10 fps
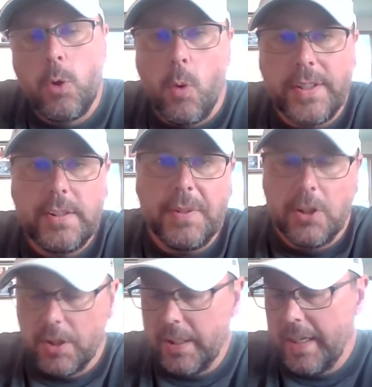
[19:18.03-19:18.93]
going to be
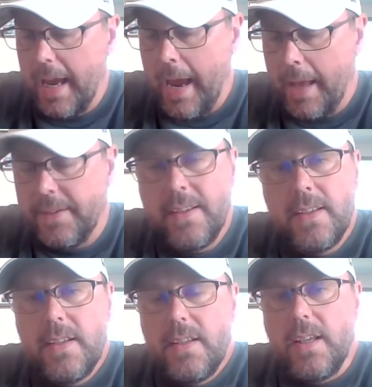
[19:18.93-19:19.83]
looking at
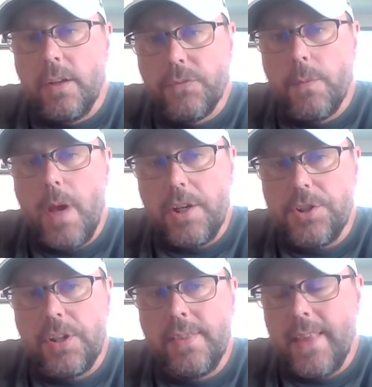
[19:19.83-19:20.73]

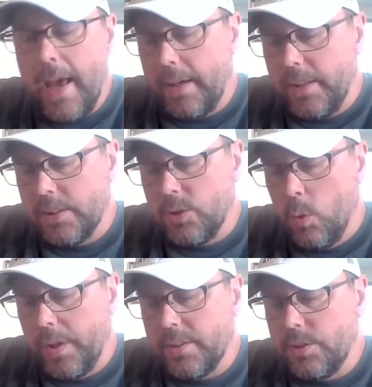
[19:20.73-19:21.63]
information that is
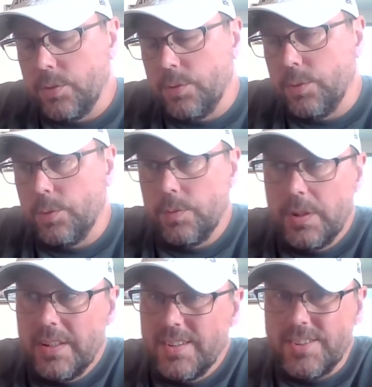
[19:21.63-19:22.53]
going to
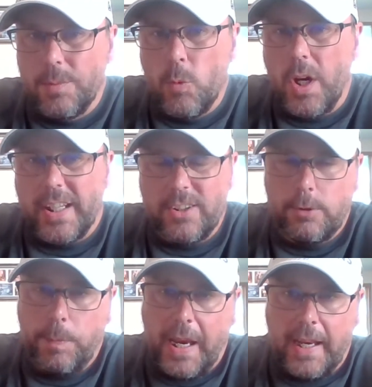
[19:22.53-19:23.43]
somewhat
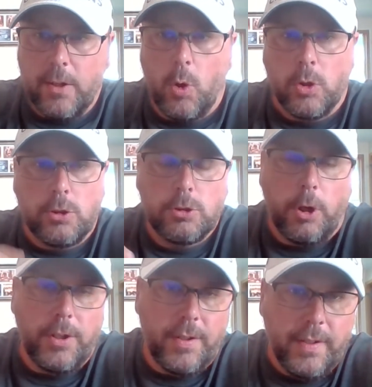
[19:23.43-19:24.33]
expand on
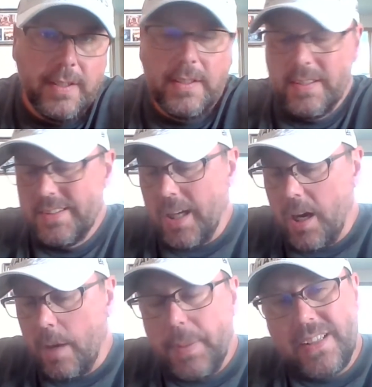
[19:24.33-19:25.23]
certain
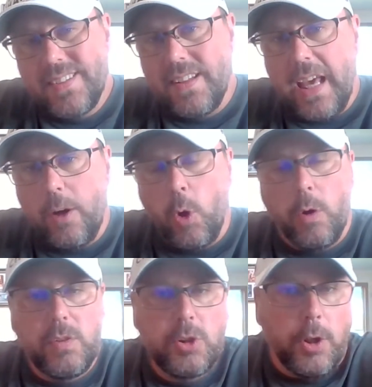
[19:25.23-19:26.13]
topics that
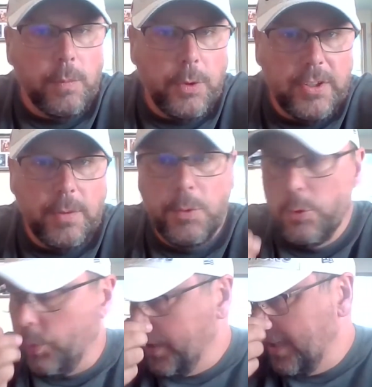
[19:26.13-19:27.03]
are certain
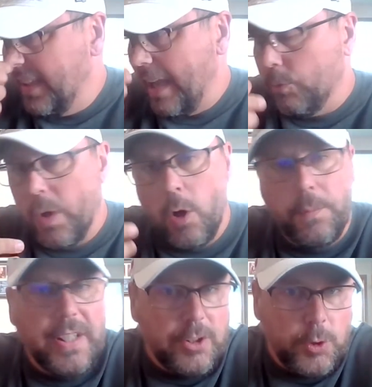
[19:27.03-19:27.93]
principles within that
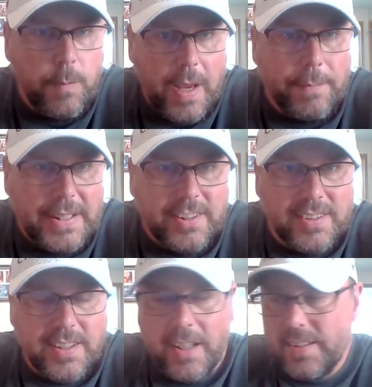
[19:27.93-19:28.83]
realm that you may be
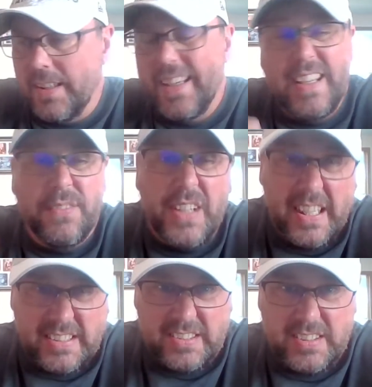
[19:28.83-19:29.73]
discussing if
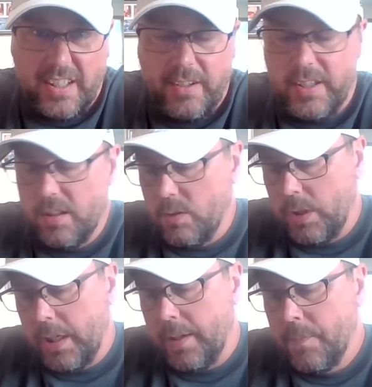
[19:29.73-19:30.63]
necessary,
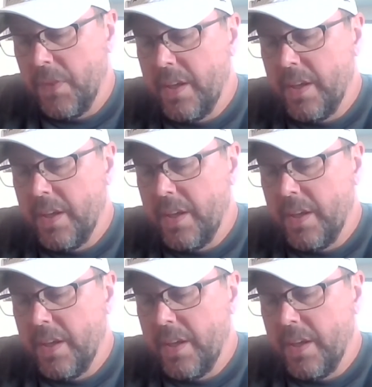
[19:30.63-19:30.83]
okay?